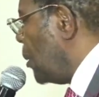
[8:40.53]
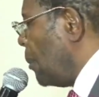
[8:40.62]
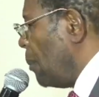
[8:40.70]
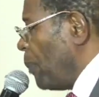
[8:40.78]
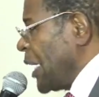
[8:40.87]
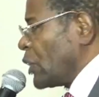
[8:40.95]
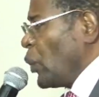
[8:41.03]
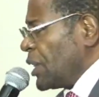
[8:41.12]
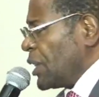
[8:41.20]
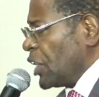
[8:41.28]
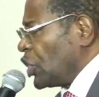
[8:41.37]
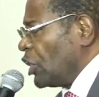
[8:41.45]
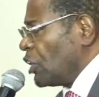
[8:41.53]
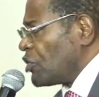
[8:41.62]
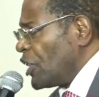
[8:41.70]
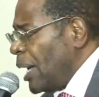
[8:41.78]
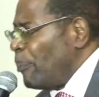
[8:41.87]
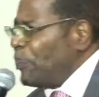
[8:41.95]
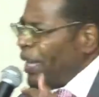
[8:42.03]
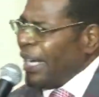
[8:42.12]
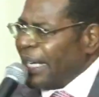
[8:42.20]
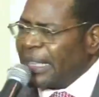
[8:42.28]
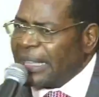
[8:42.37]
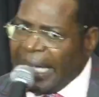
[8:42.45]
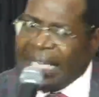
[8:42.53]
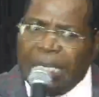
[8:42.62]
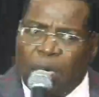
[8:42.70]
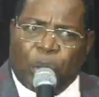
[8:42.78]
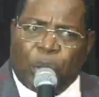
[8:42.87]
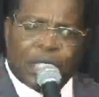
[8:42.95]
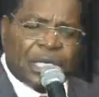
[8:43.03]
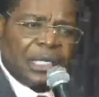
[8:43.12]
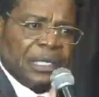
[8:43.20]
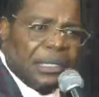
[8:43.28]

But we, the children, are bearing their iniquity.